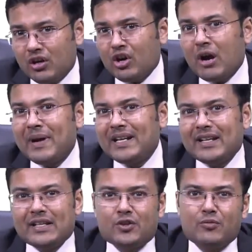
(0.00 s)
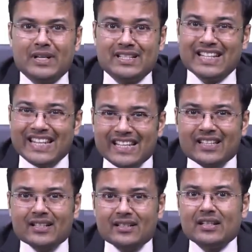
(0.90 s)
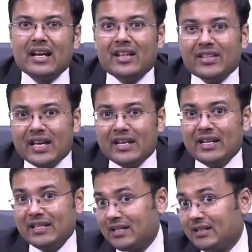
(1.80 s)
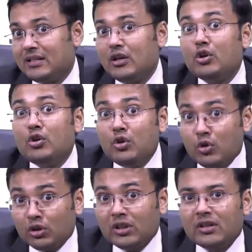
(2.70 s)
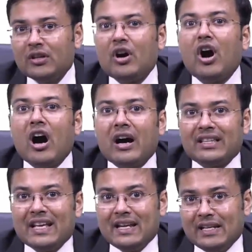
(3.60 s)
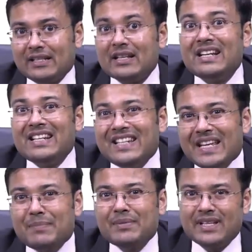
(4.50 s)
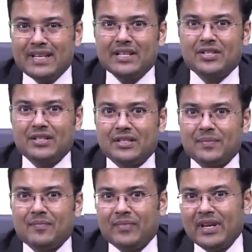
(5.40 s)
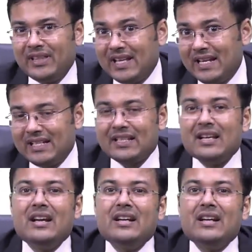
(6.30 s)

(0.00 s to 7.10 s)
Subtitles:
traumatic instruments, either there is a tooth or there is deep serrations. There is